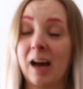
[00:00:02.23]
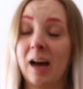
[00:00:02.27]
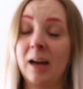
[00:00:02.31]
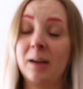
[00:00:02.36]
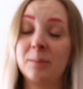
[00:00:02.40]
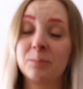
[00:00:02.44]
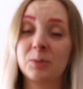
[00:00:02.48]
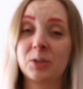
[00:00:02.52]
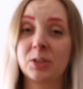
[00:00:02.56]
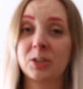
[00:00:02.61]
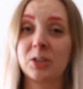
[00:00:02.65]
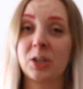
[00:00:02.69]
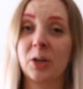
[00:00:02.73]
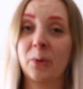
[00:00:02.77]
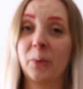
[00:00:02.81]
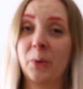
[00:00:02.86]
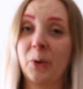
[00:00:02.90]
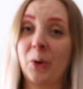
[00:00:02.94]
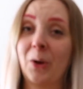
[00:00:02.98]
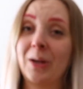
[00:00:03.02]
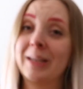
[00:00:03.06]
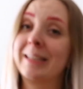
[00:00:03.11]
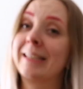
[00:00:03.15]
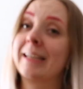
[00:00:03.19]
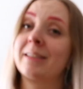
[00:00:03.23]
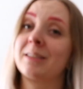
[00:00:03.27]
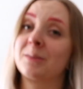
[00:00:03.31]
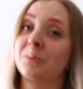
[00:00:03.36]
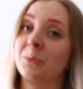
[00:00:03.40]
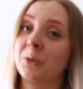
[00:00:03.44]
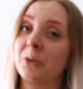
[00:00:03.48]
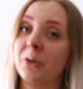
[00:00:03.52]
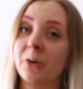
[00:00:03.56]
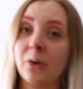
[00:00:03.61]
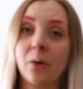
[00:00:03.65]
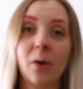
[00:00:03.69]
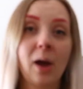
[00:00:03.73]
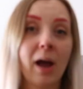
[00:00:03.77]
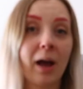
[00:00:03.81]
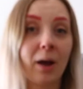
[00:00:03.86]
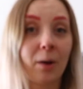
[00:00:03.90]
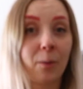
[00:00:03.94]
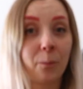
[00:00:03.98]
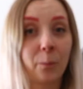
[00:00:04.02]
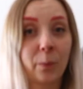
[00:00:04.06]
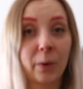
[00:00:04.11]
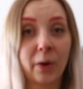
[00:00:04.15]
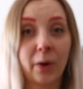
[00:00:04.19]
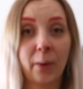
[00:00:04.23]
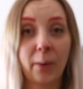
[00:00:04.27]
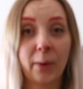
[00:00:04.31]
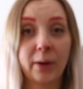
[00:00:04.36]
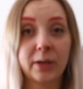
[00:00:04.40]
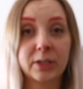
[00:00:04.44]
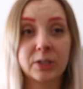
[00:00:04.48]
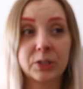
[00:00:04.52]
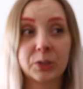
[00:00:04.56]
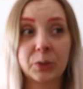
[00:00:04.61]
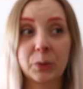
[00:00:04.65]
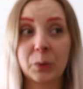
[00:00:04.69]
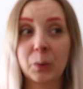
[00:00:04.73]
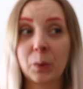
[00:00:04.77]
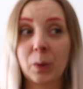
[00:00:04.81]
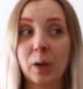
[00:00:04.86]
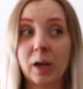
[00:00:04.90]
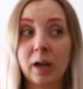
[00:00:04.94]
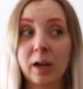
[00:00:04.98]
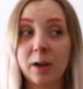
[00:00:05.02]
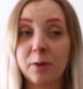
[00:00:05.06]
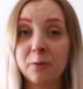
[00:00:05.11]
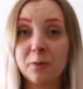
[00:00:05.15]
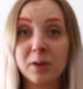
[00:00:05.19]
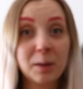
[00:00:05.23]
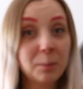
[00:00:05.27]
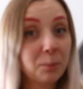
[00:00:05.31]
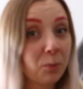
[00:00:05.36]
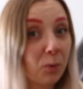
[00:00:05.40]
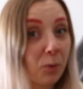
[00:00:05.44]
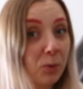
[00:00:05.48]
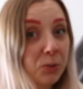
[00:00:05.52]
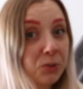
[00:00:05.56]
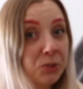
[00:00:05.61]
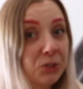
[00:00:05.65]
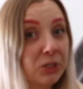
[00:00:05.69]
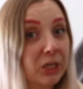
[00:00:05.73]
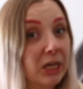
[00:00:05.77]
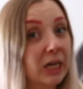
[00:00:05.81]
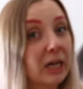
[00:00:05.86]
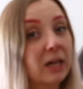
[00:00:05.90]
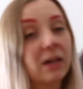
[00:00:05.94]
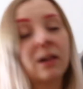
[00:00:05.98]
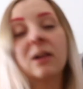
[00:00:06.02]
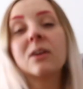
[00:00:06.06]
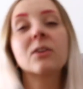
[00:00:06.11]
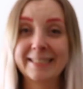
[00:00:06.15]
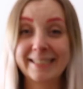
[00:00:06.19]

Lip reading: I'm gonna go on a holiday tomorrow and we're going to lovely Portugal.